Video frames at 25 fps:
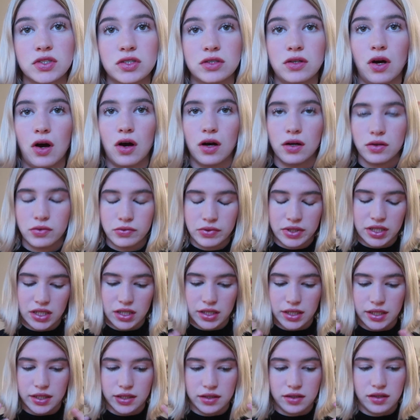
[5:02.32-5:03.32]
start
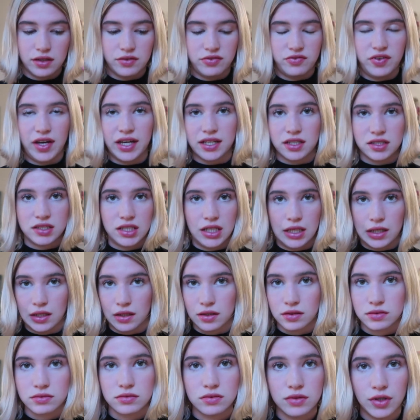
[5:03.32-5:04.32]
really
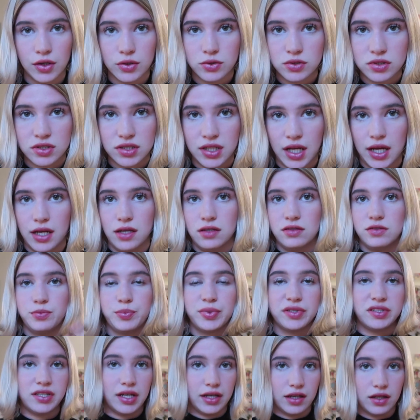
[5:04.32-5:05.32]
affecting those days
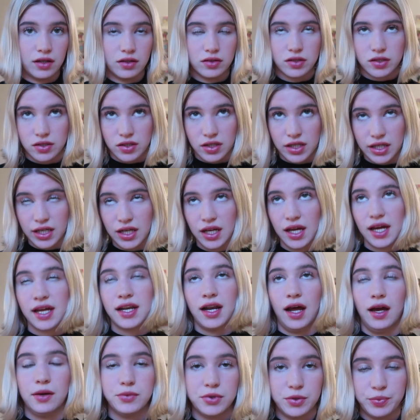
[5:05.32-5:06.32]
particularly,
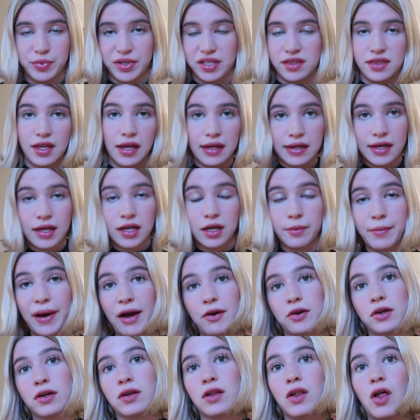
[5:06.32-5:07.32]
and I would be thinking
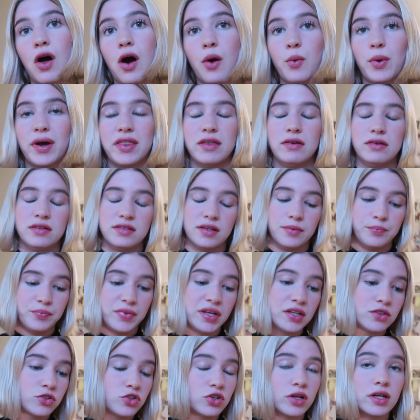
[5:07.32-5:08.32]
about it a lot, whether
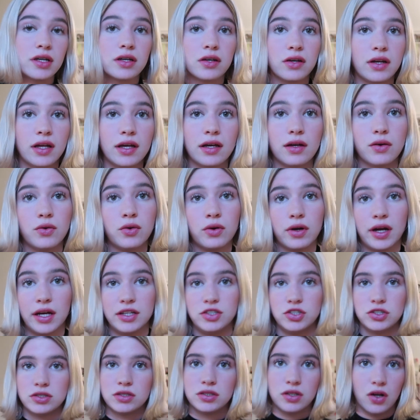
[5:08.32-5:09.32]
something triggered it or
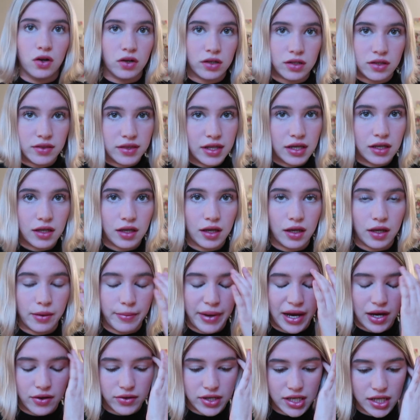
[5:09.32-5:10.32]
I just started thinking
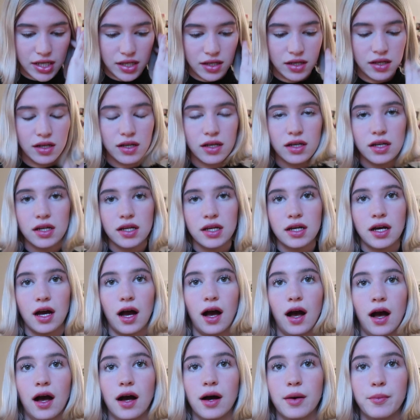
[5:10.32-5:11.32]
about it.
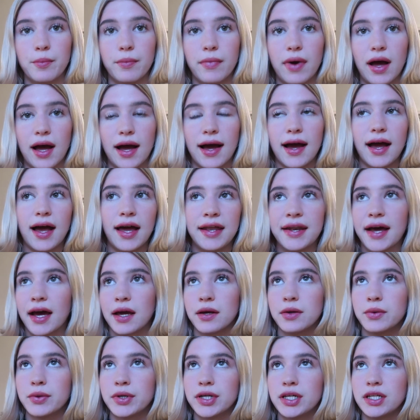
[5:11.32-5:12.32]
And
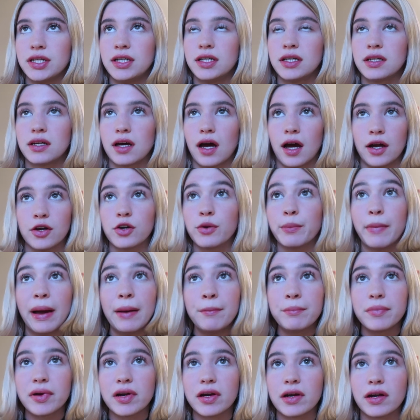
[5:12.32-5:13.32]
I
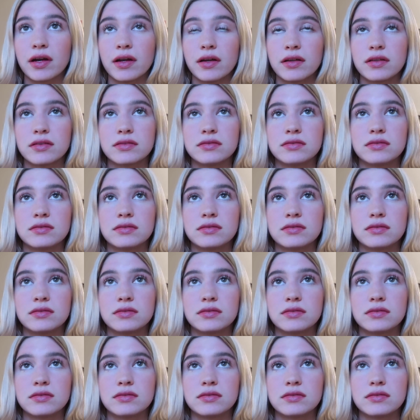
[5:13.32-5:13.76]
remember